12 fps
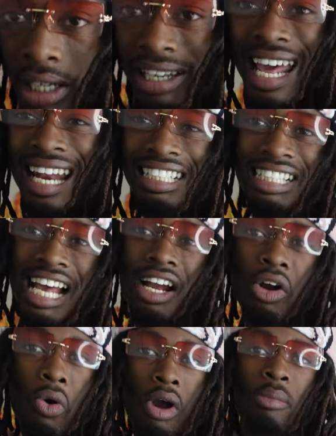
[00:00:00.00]
that it's
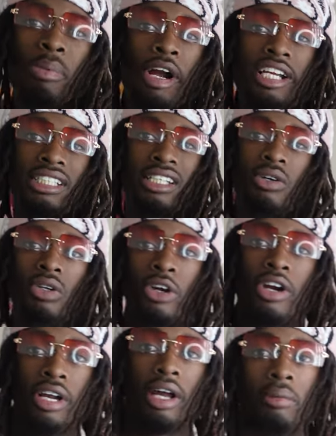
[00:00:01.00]
not going crazy on the
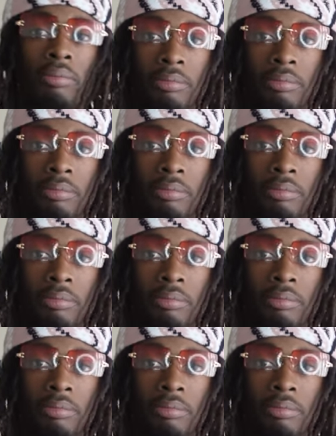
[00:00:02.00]
ground.